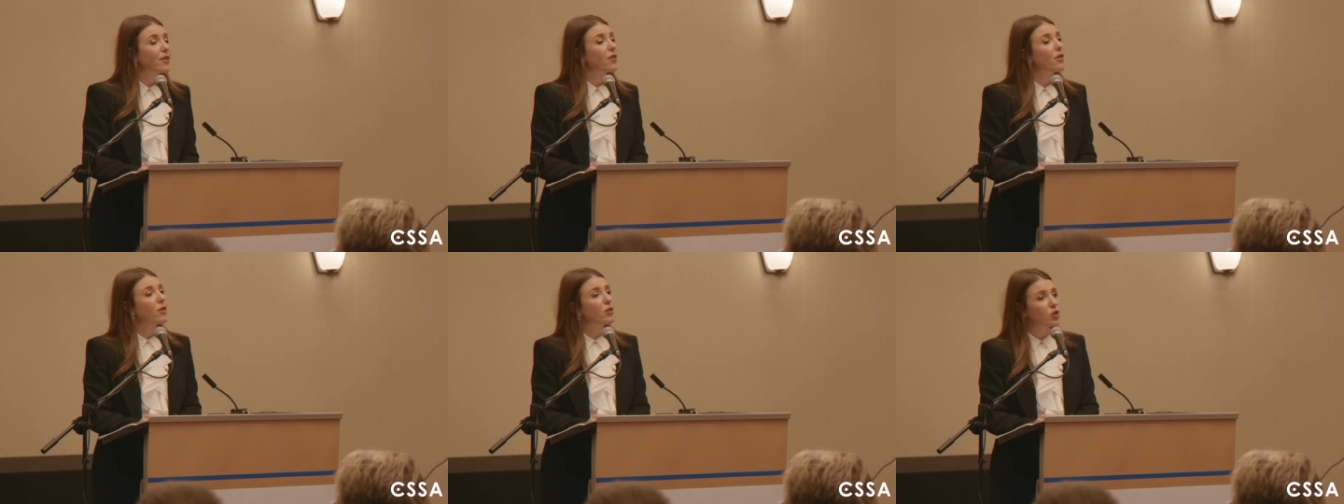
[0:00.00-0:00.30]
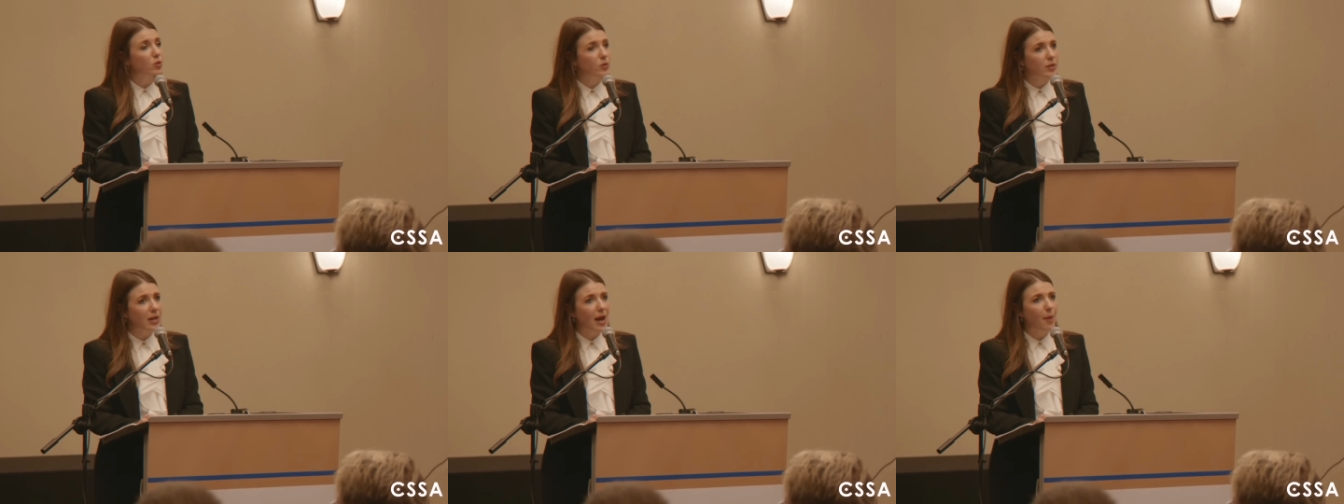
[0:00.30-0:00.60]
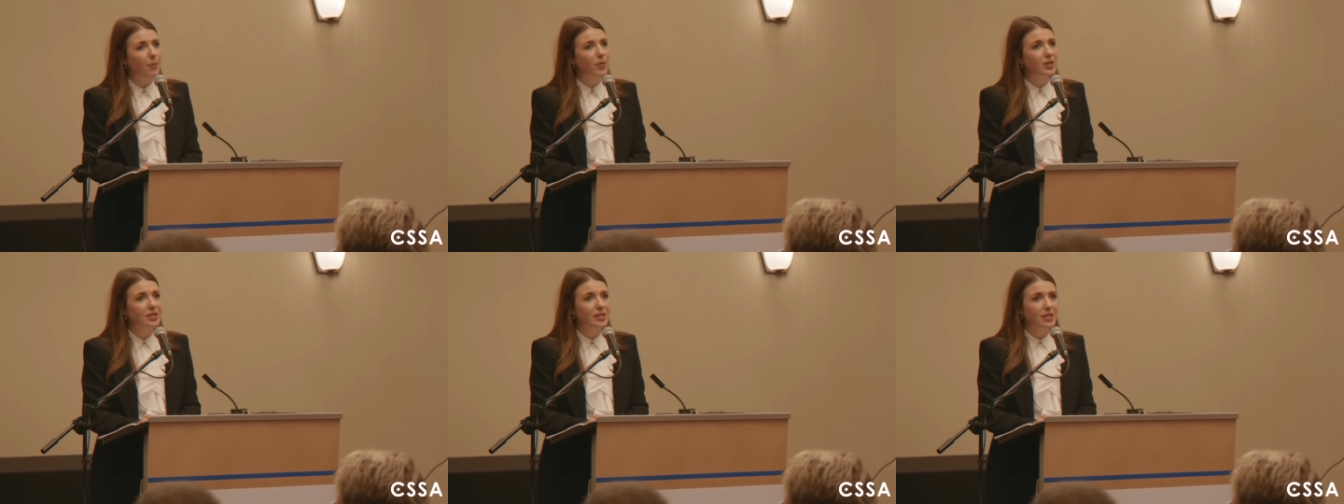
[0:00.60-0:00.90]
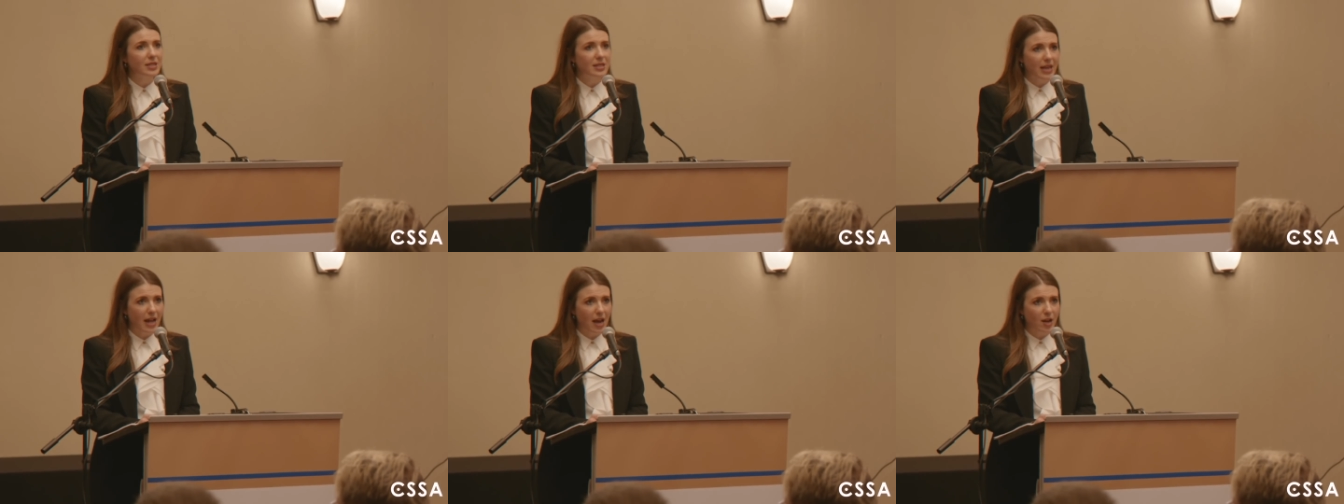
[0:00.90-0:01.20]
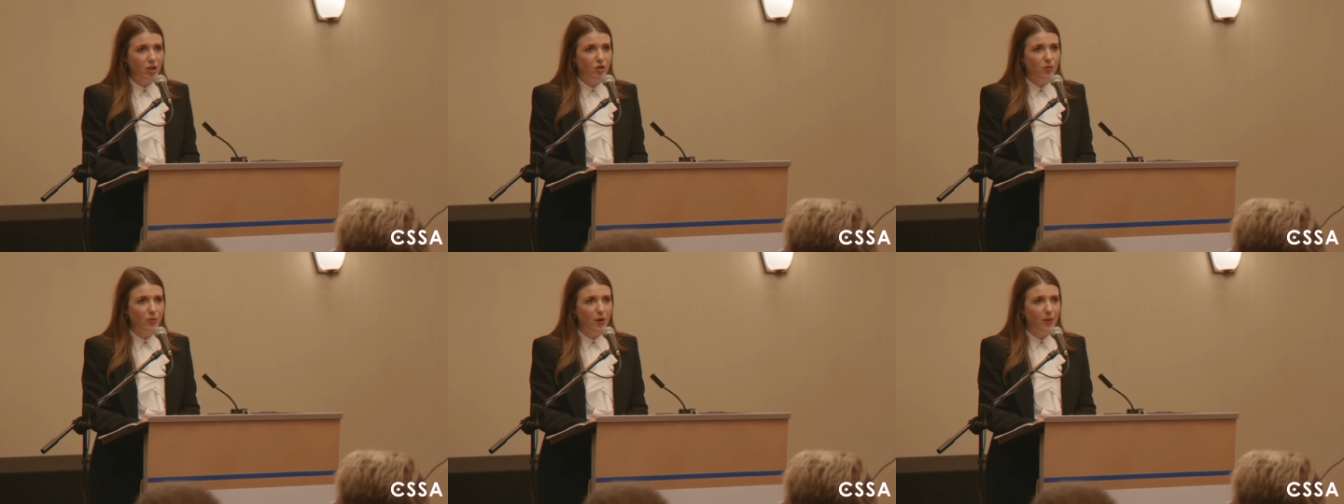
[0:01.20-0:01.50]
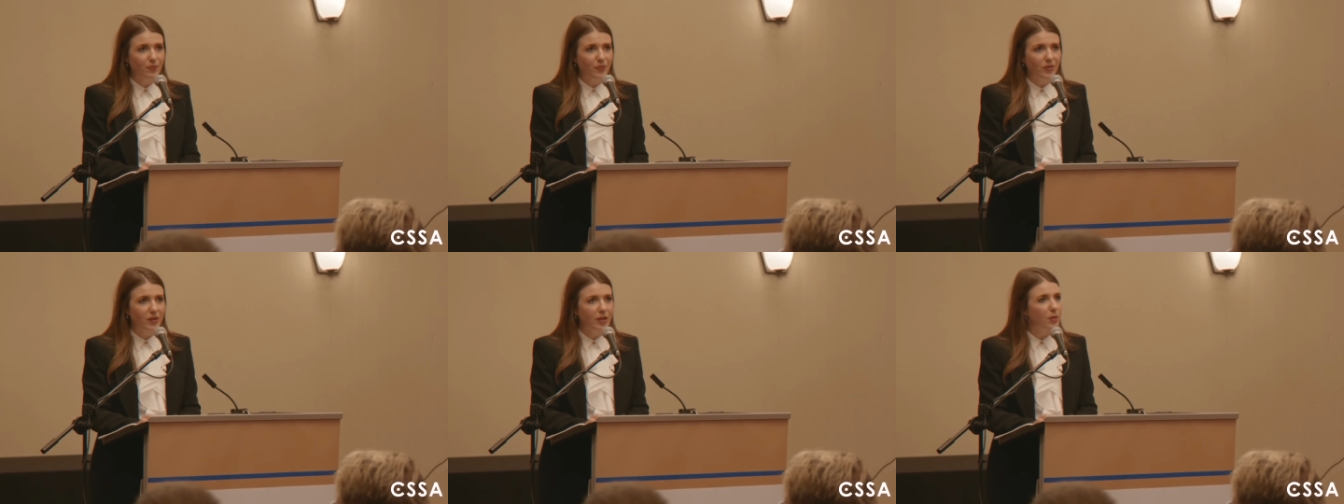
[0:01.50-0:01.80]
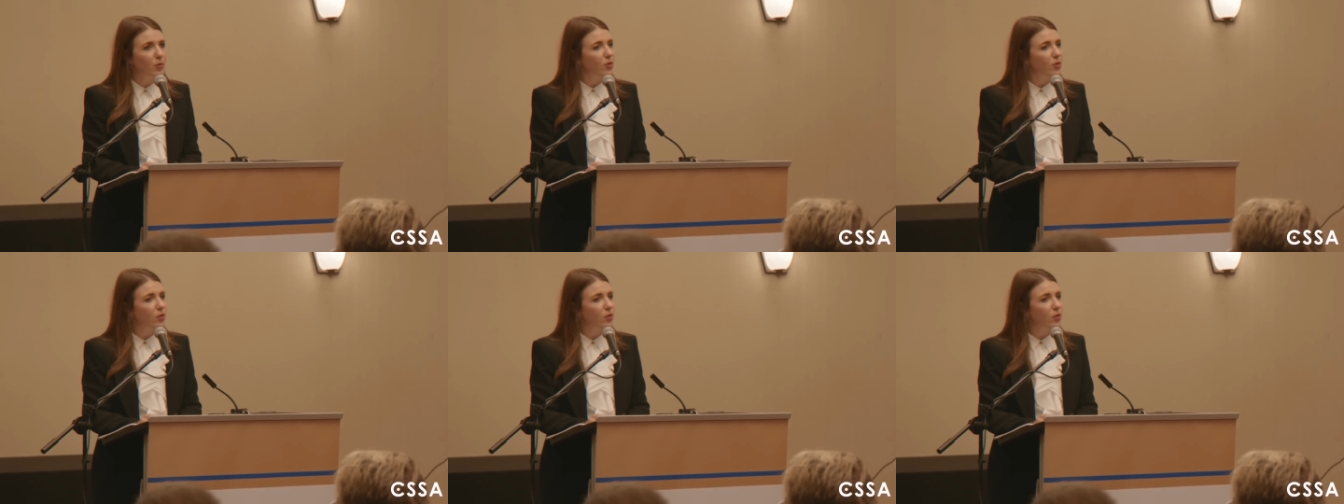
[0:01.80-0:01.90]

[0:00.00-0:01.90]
and there's what happened in Saskatchewan.